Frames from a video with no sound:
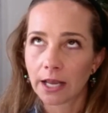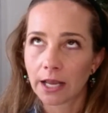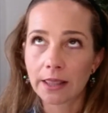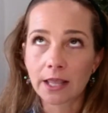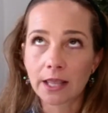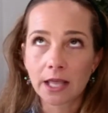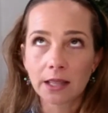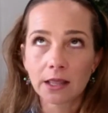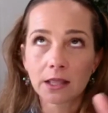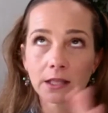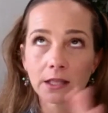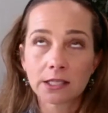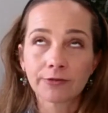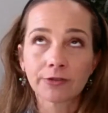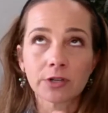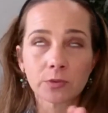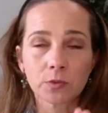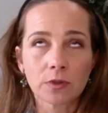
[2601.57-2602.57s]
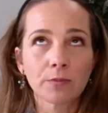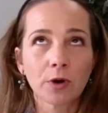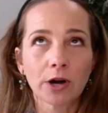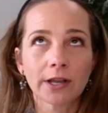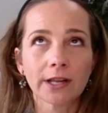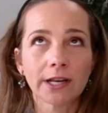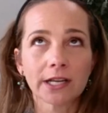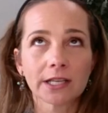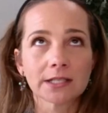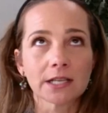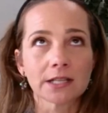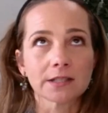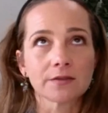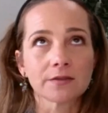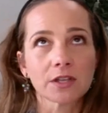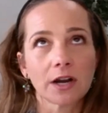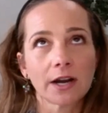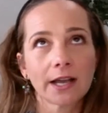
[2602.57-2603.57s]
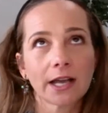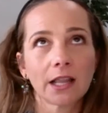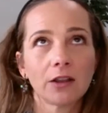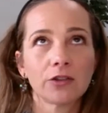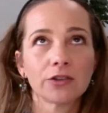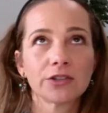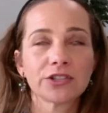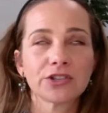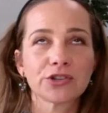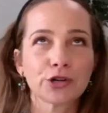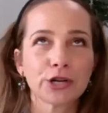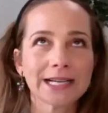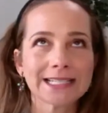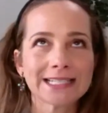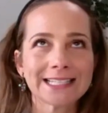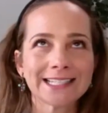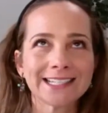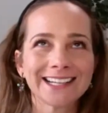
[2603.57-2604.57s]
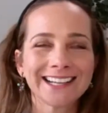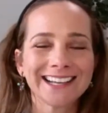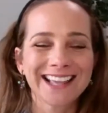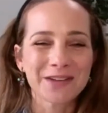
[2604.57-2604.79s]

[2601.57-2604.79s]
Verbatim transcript: And then the difference with the marketing intensive, sorry, I got a little distracted.